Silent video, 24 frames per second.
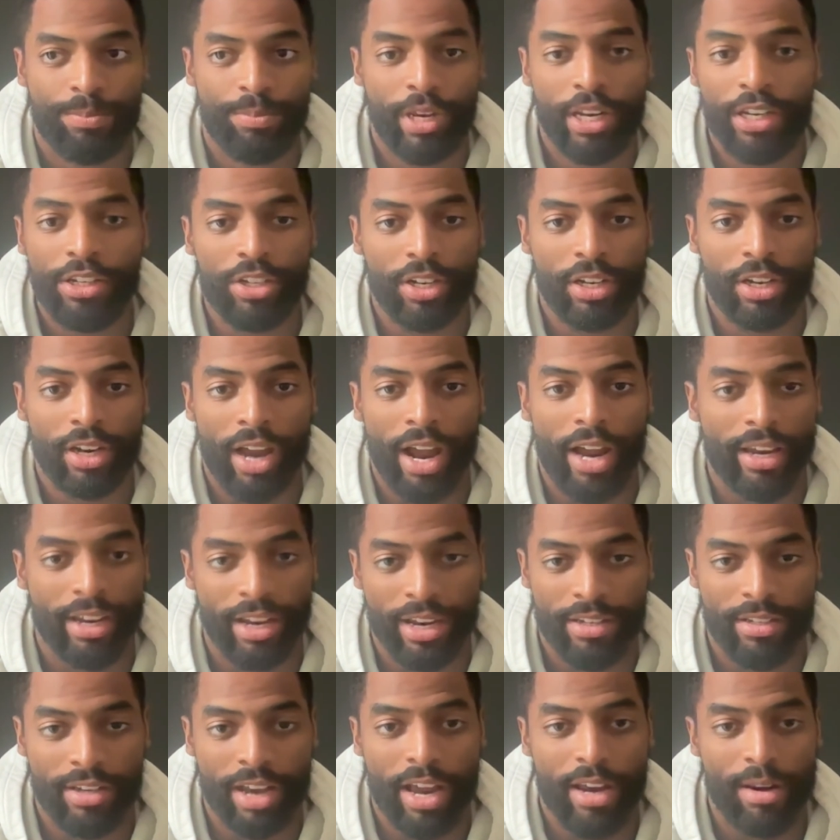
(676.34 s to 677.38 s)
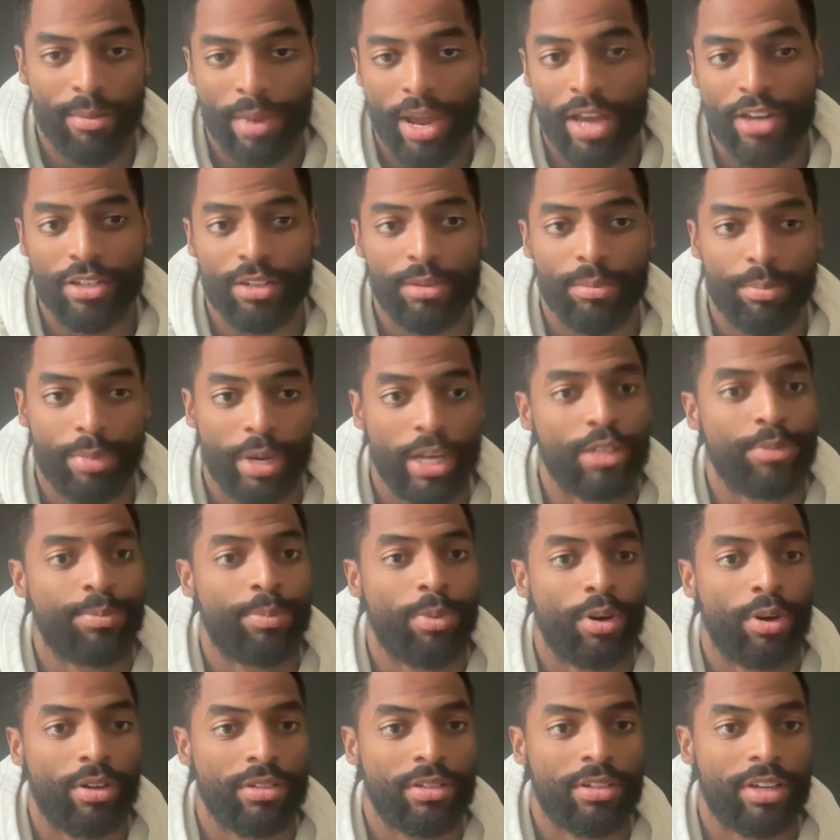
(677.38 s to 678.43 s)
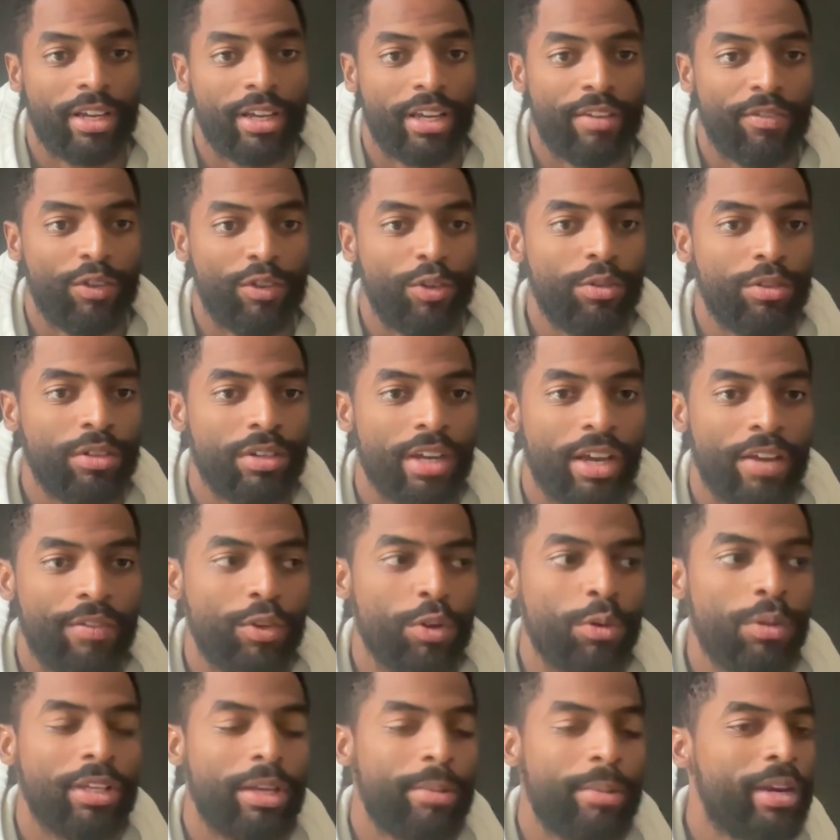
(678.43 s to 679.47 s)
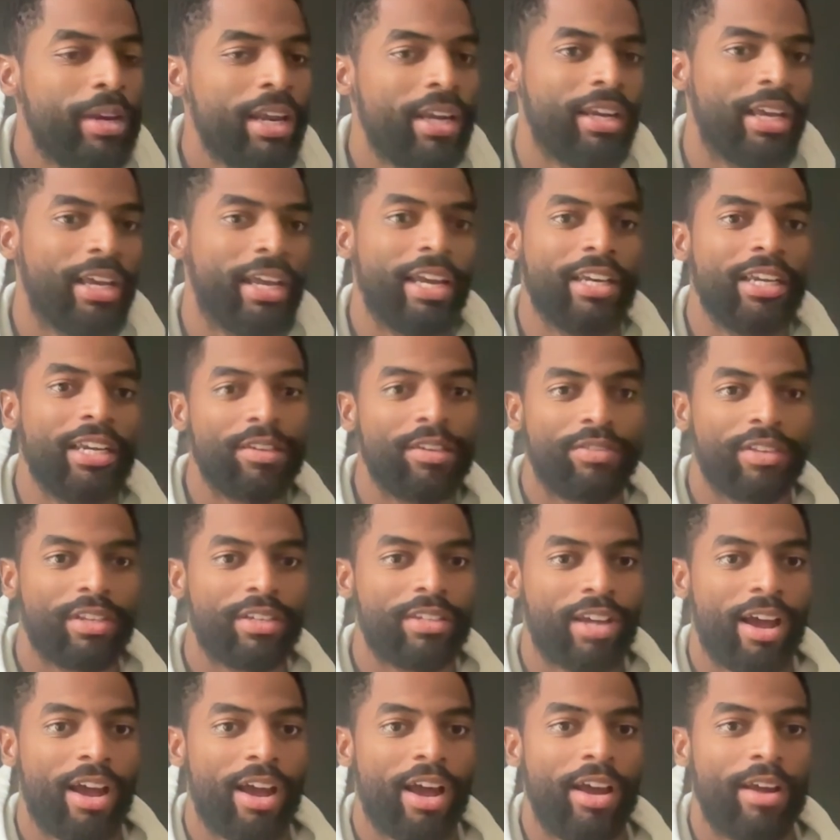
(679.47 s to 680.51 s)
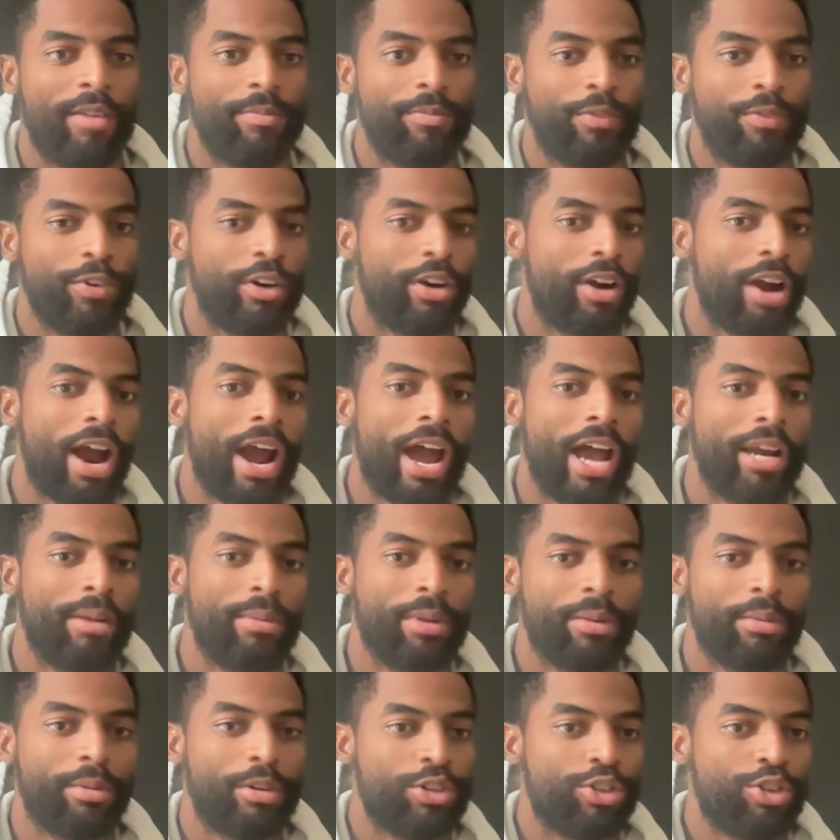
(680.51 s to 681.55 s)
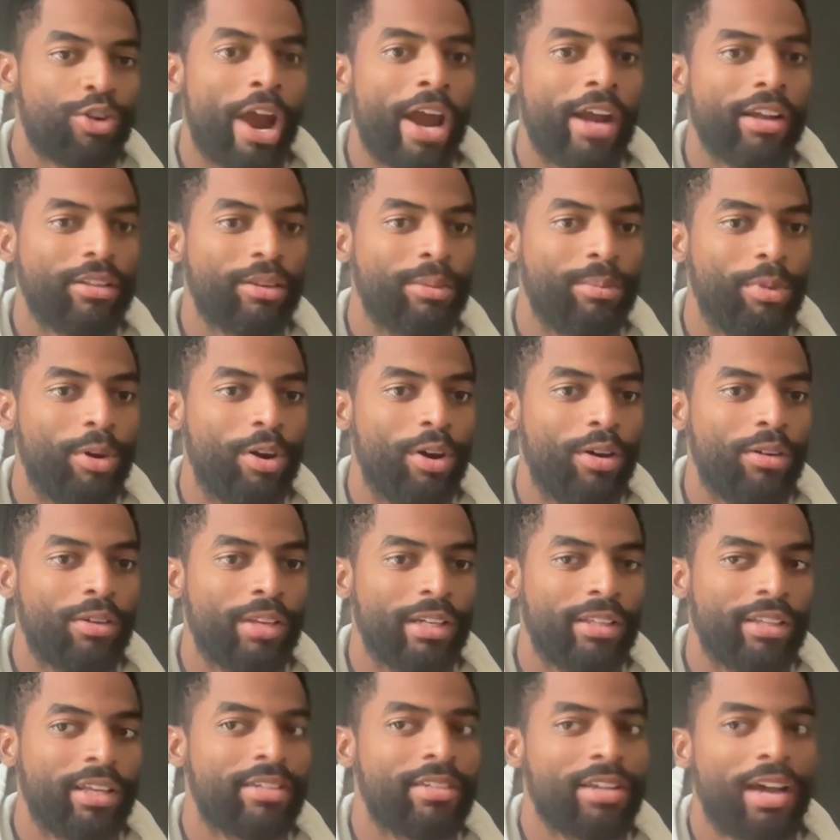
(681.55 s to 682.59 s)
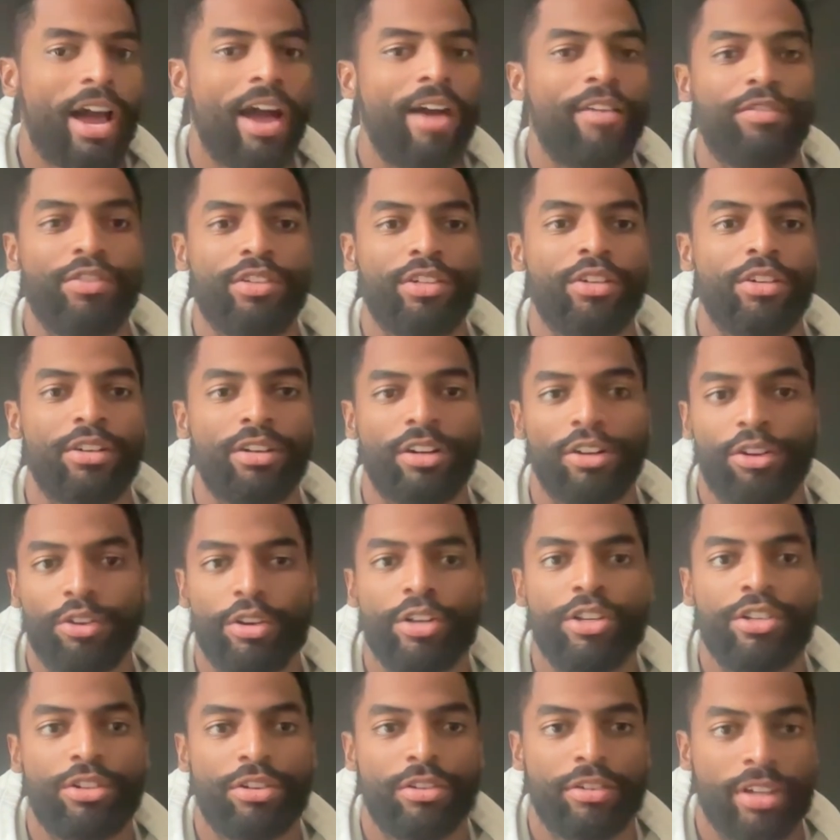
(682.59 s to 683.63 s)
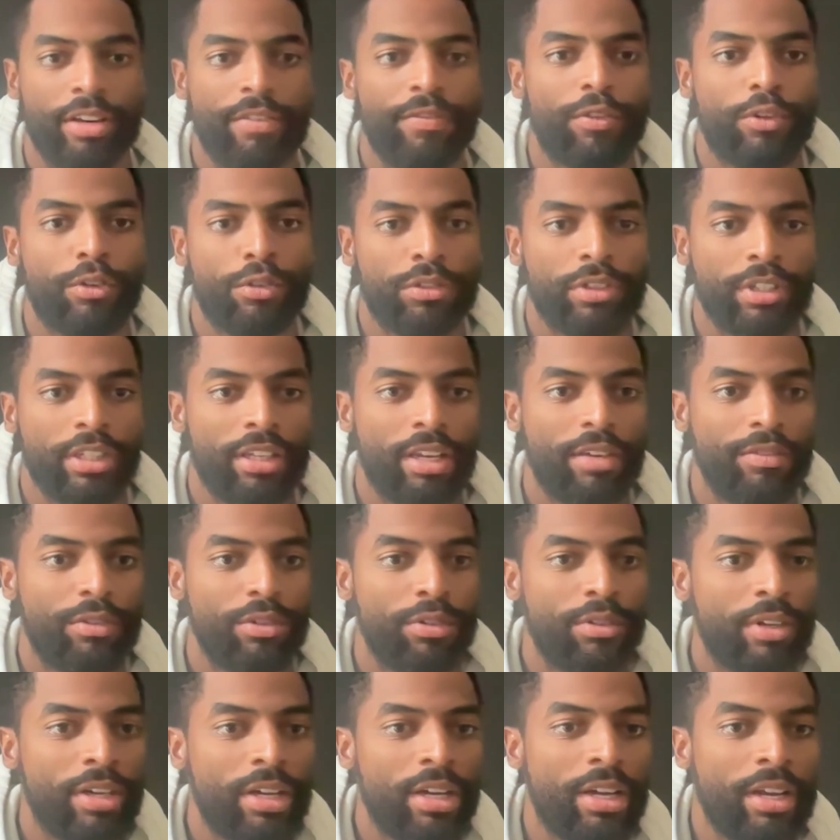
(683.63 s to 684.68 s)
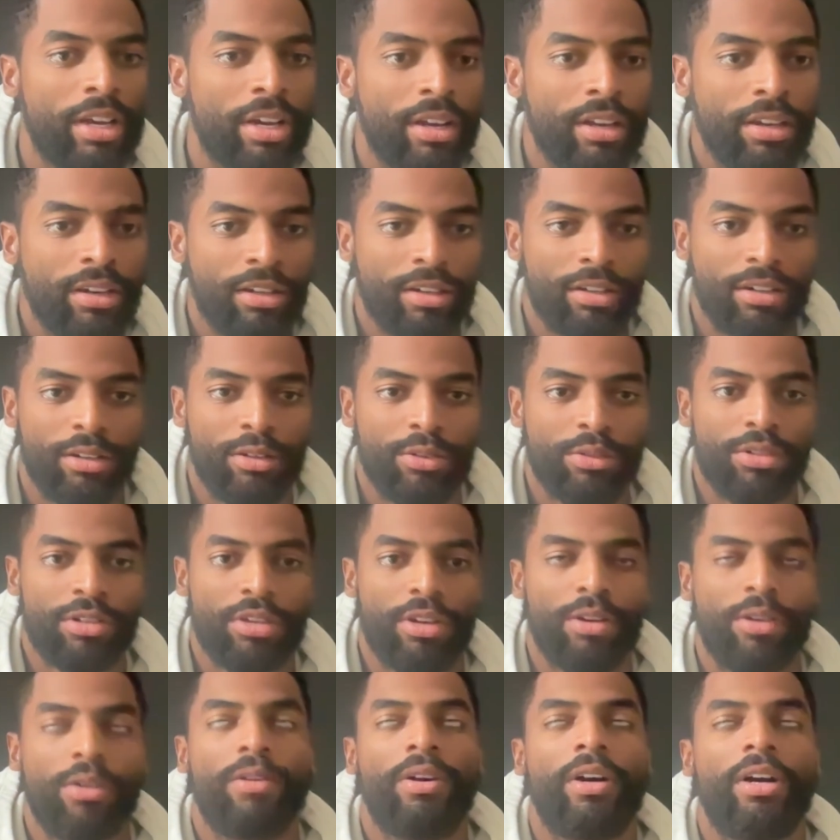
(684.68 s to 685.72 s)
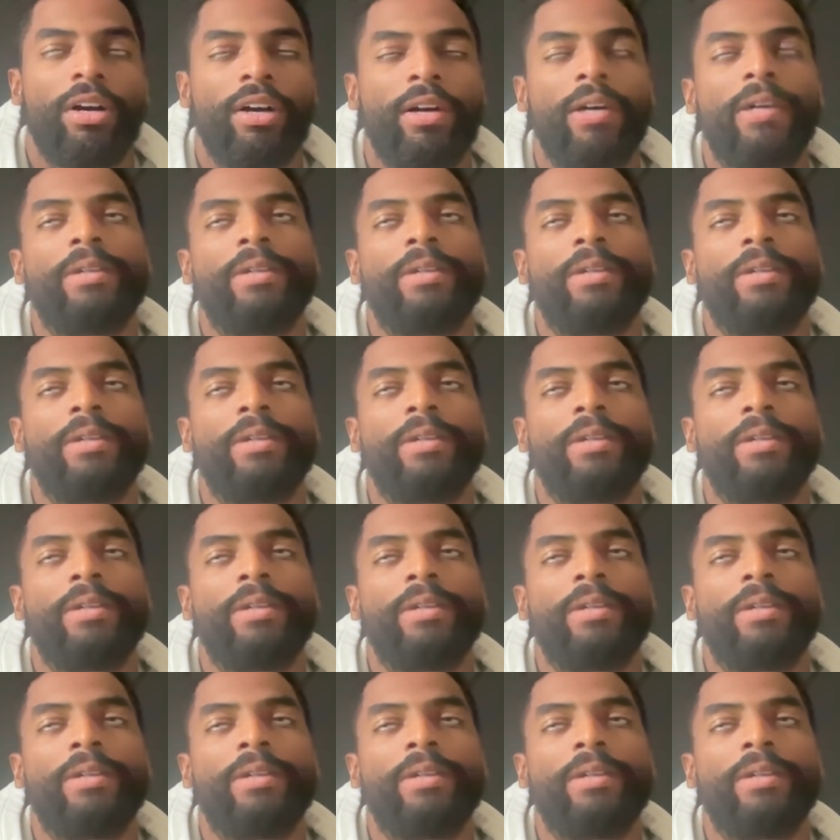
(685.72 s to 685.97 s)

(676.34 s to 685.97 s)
pitching, I guess I'd imagine in baseball. It's like if you eliminate any of the time for your eye to be able to track the ball, like that's obviously going to increase your difficulty level. So